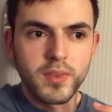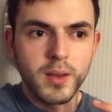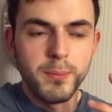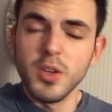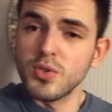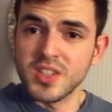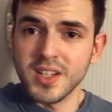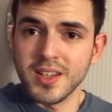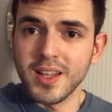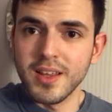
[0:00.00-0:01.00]

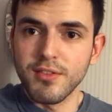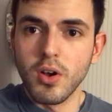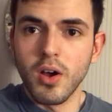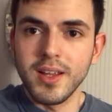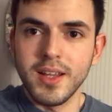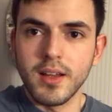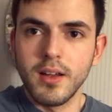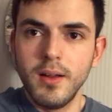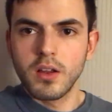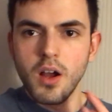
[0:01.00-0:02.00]
music that they've got here.
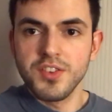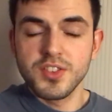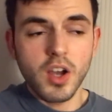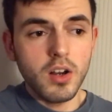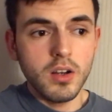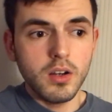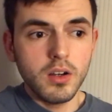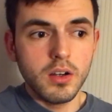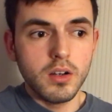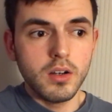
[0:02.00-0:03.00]
Con
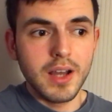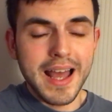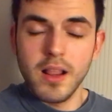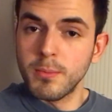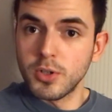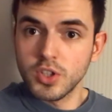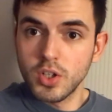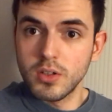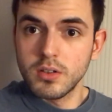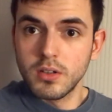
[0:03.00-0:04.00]
Todo El
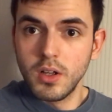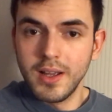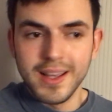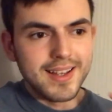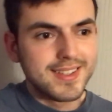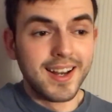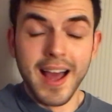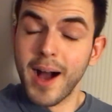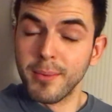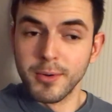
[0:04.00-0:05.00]
Mundo is an
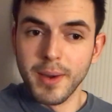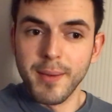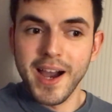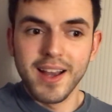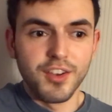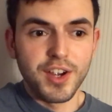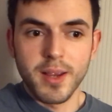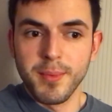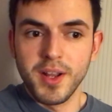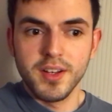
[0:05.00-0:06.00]
album I'm highly
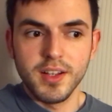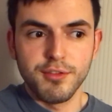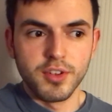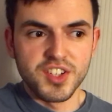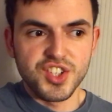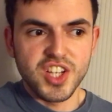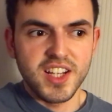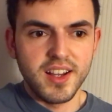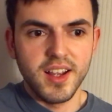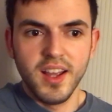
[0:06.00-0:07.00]
recommending for this
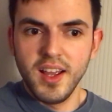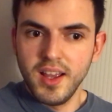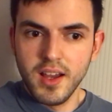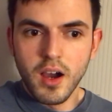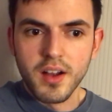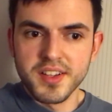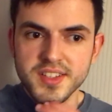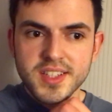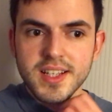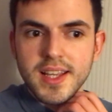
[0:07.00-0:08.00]
year.
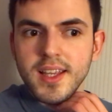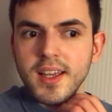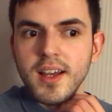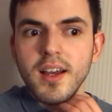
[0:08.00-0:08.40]
Honestly,